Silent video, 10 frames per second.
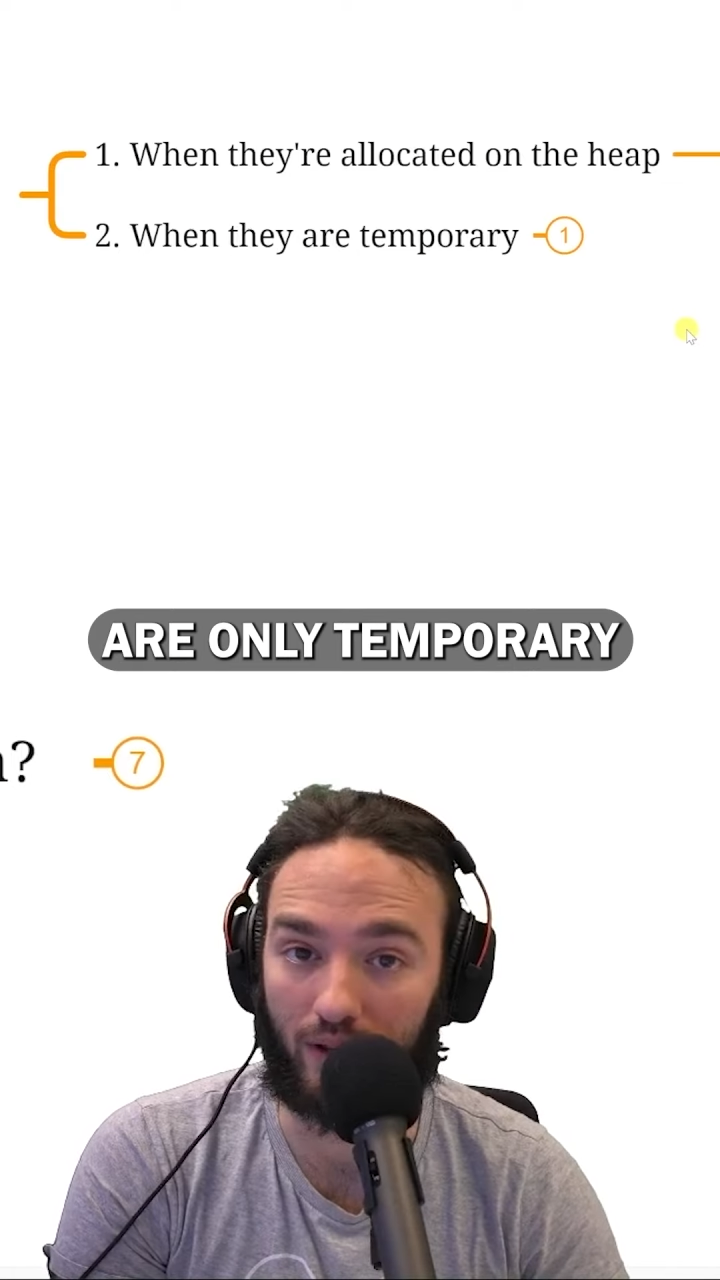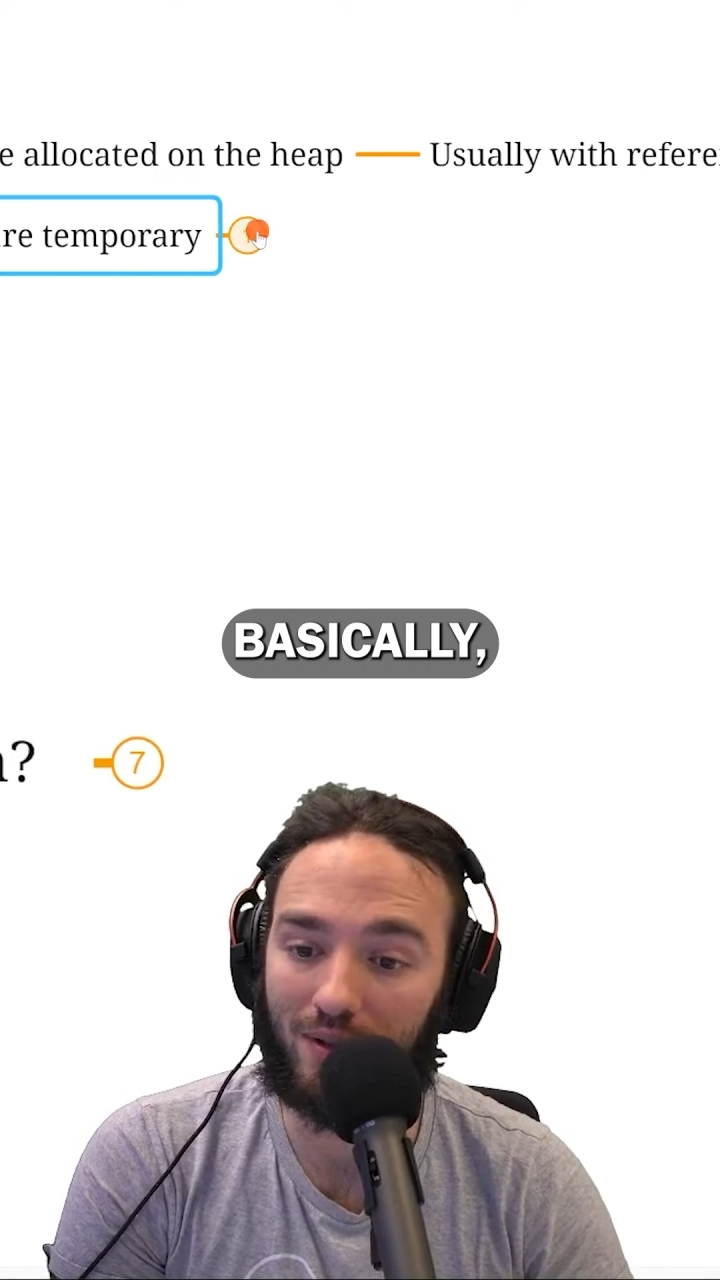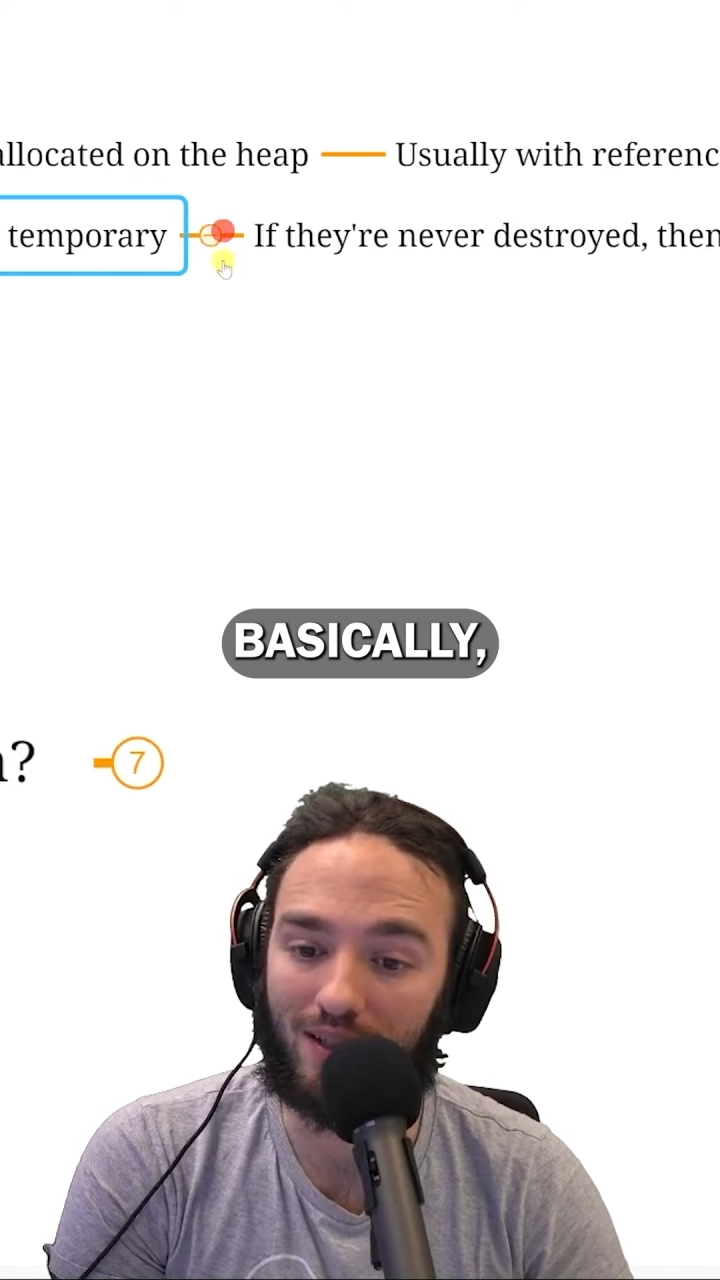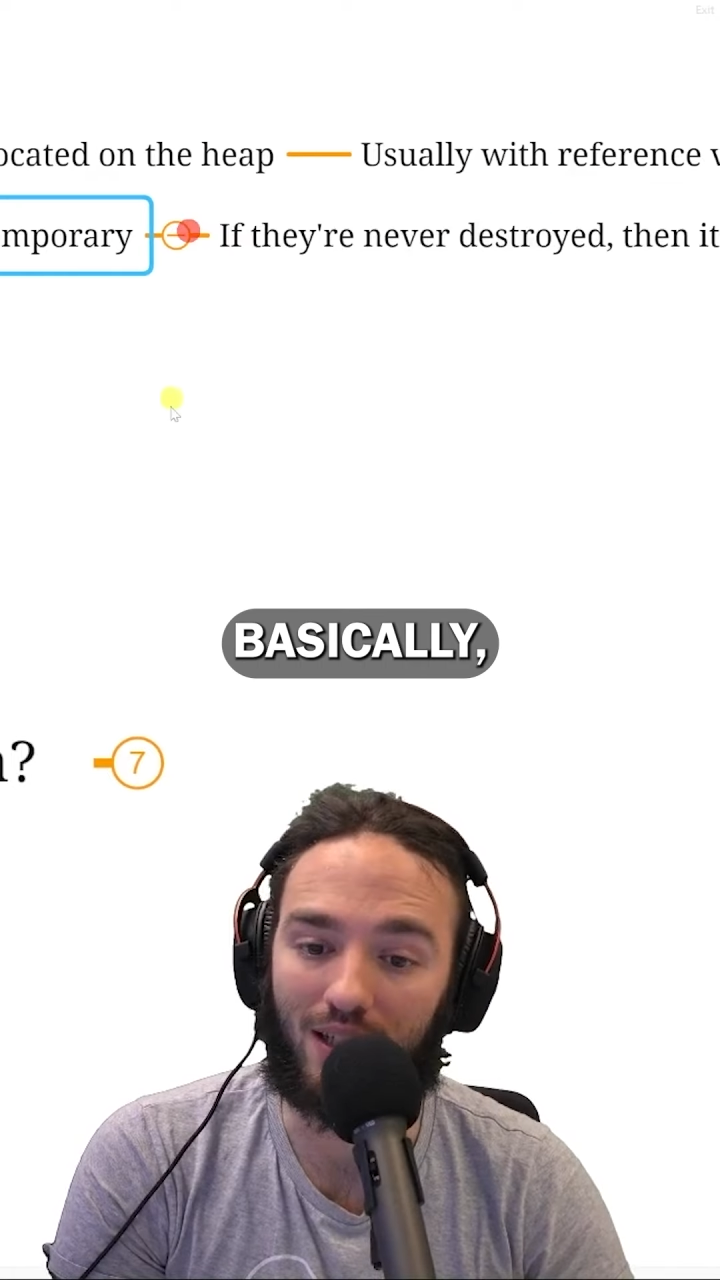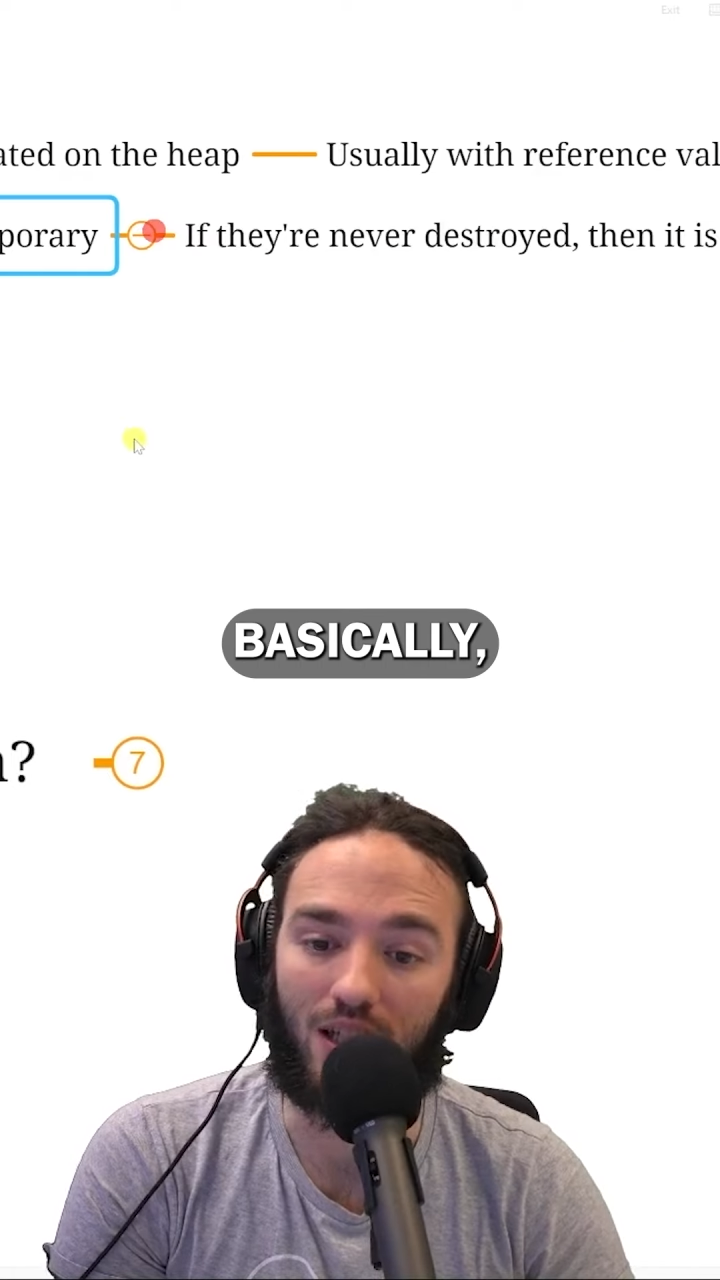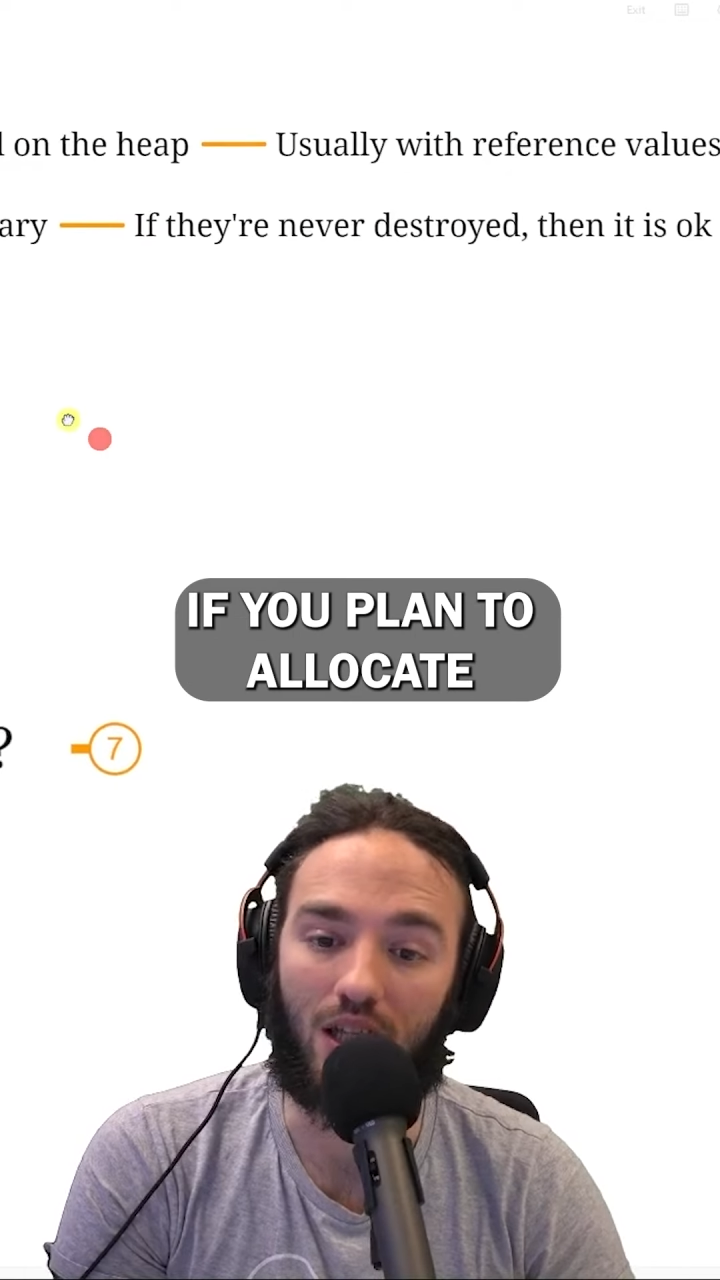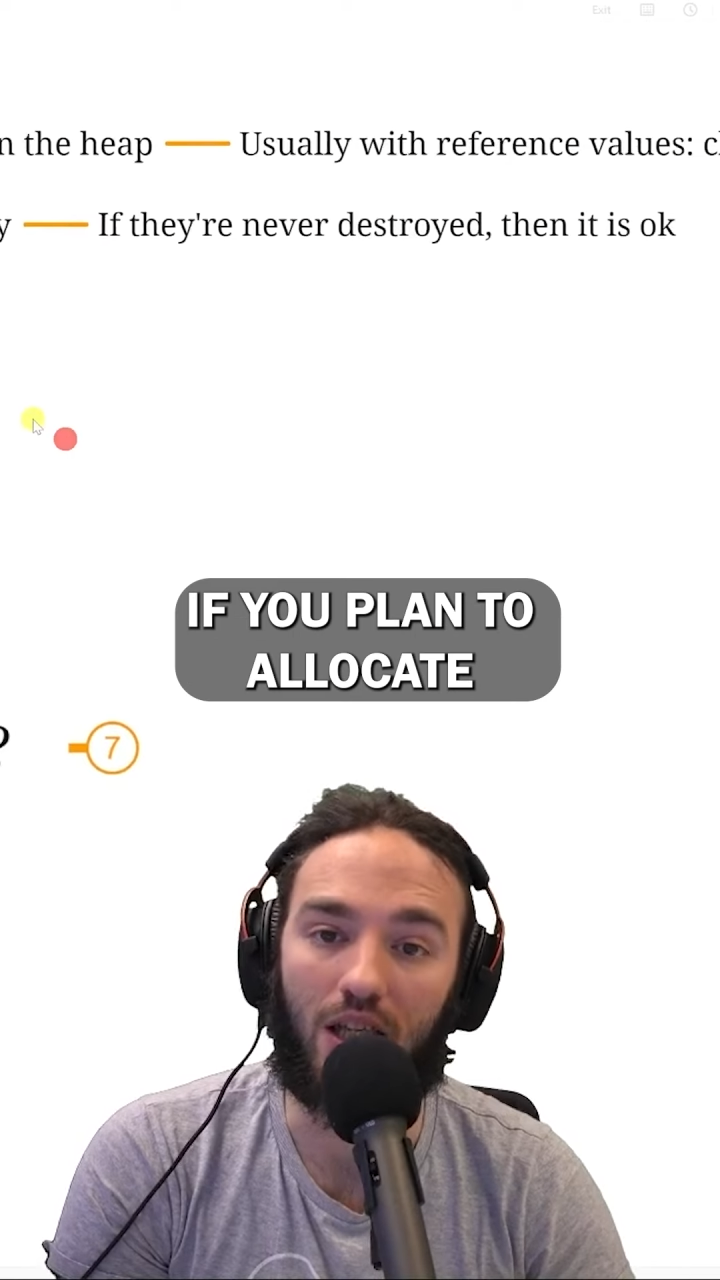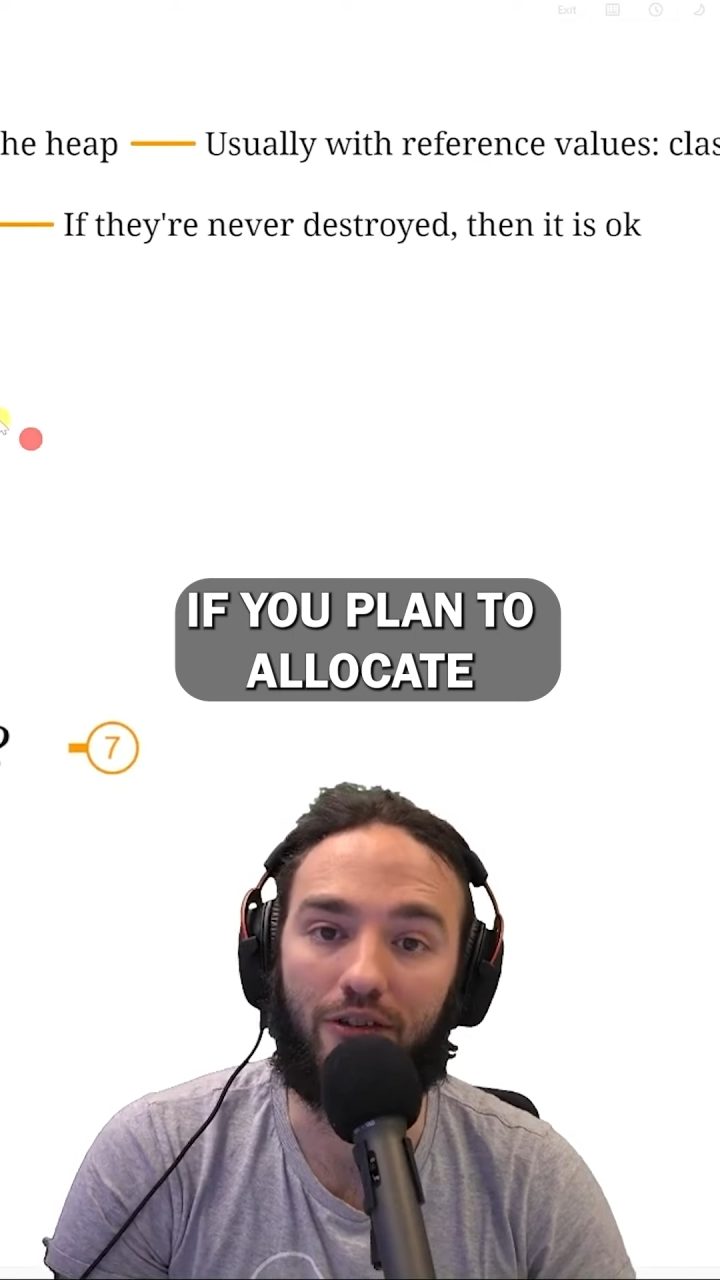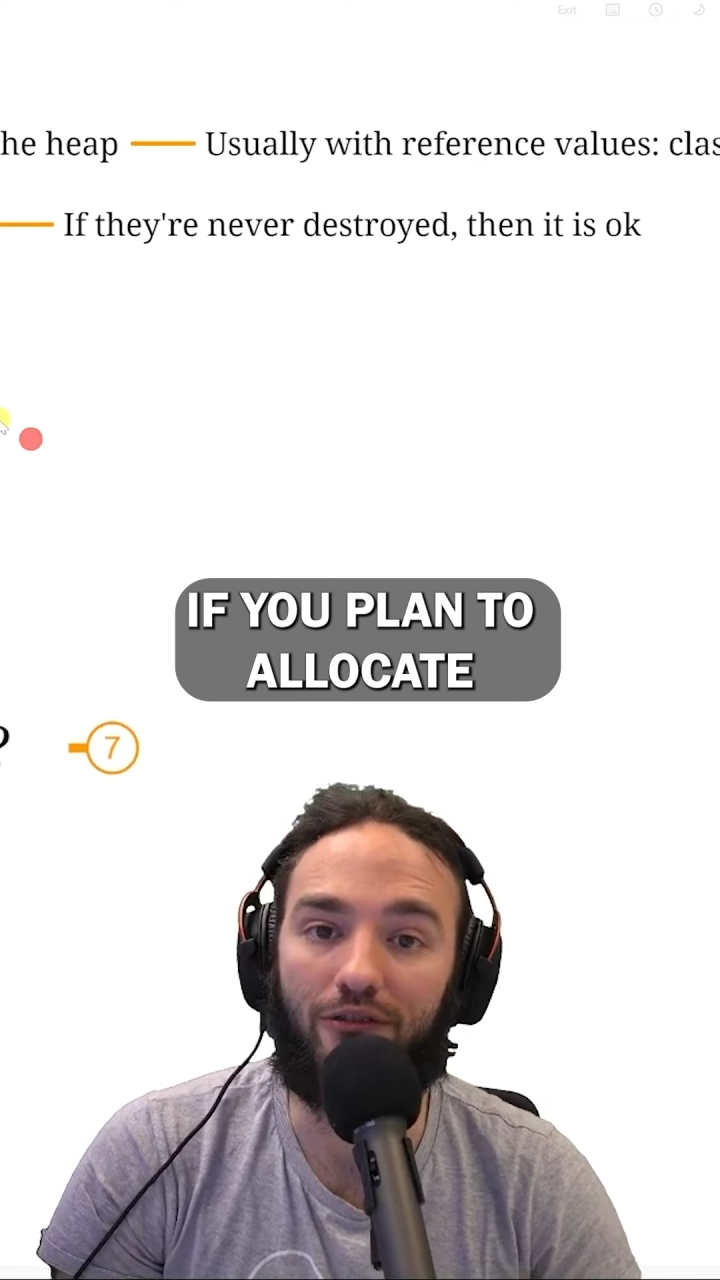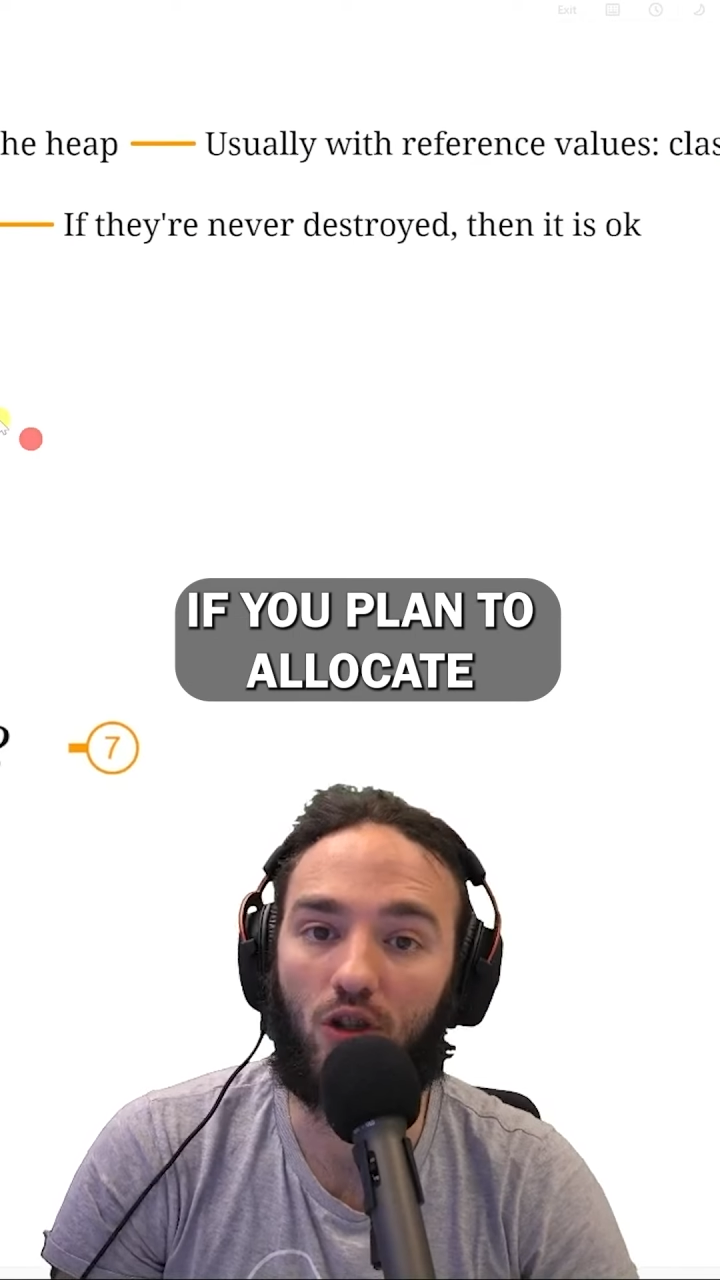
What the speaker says: Basically, if